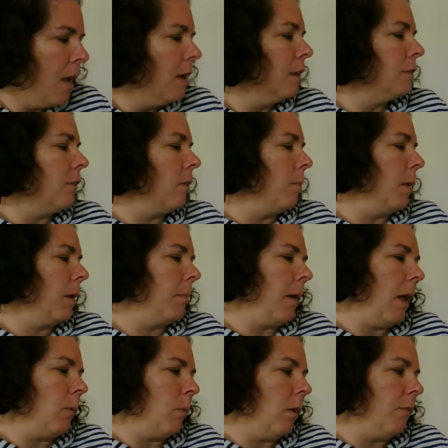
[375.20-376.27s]
So the big
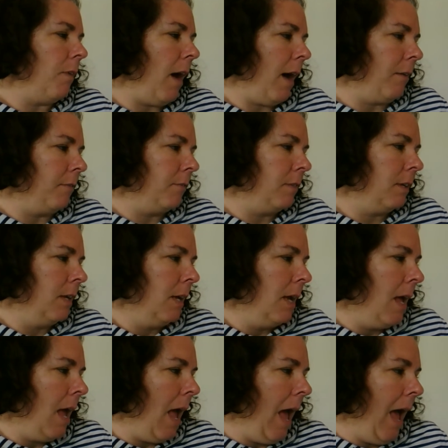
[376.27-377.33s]
bad wolf huffed,
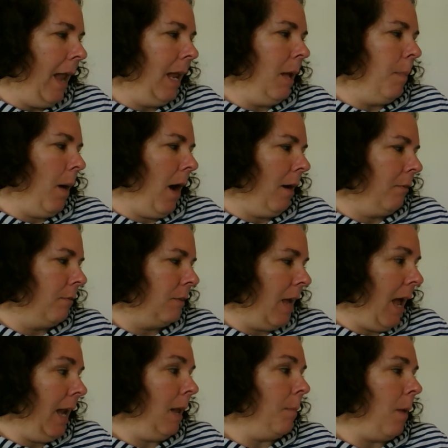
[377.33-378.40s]
and he puffed,
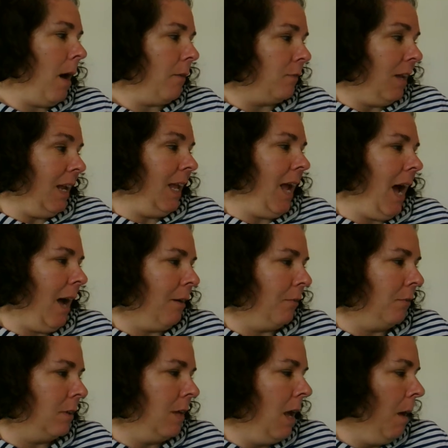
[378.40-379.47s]
and he puffed, and he
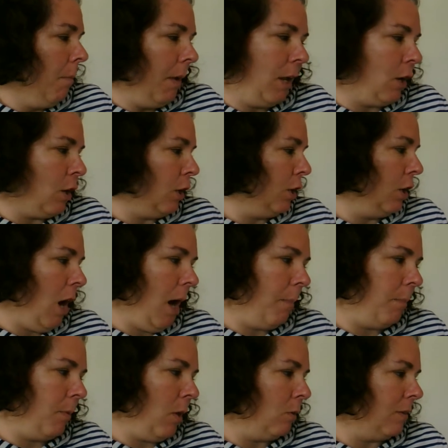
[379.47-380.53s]
huffed, but he could
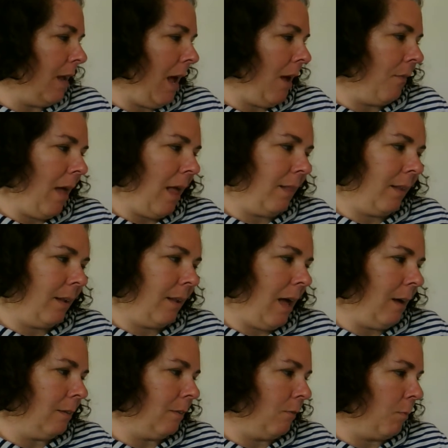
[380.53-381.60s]
not blow down that little
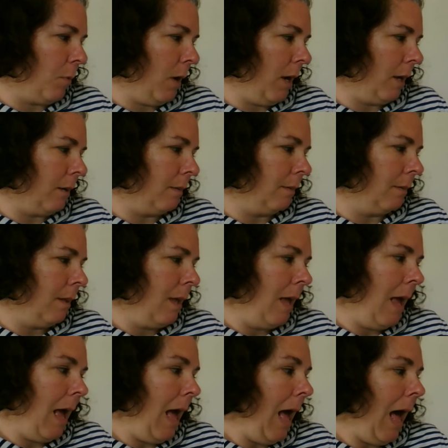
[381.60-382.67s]
house of bricks.
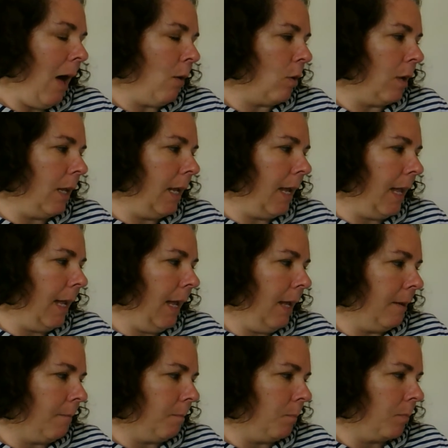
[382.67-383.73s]
How could he get
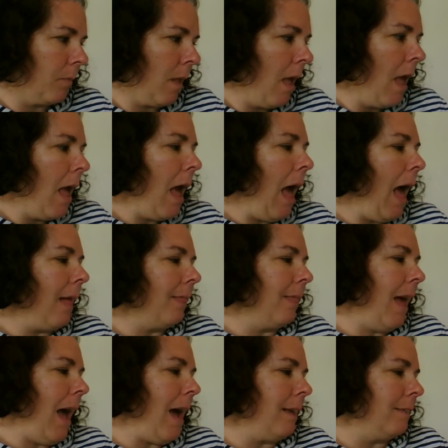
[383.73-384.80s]
in? At
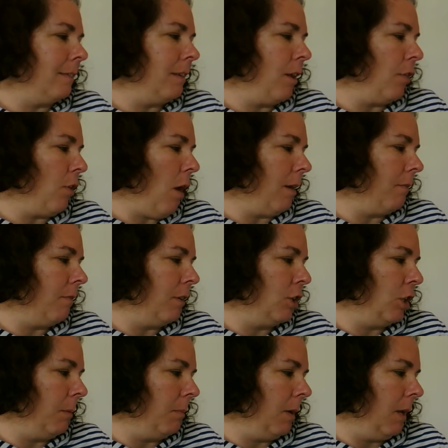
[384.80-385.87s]
last he thought of the
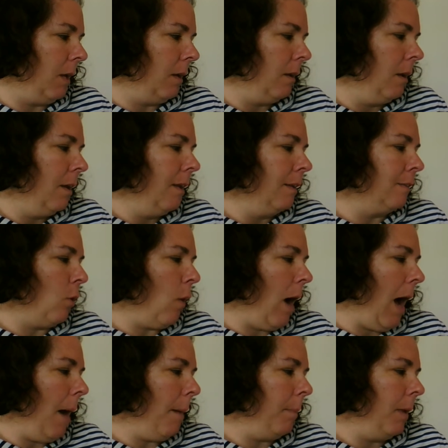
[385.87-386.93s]
chimney, so
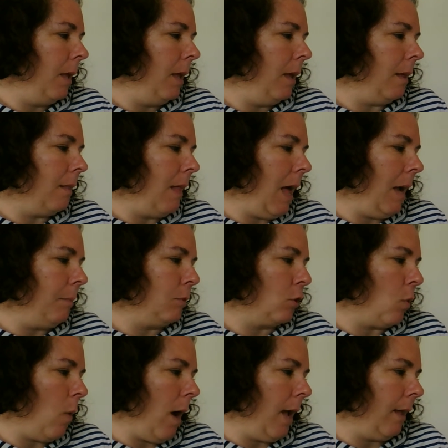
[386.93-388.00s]
up he climbed
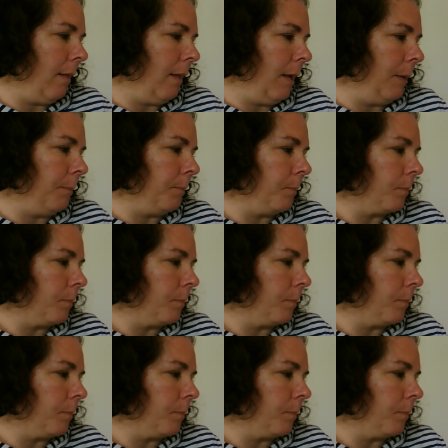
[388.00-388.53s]
quietly.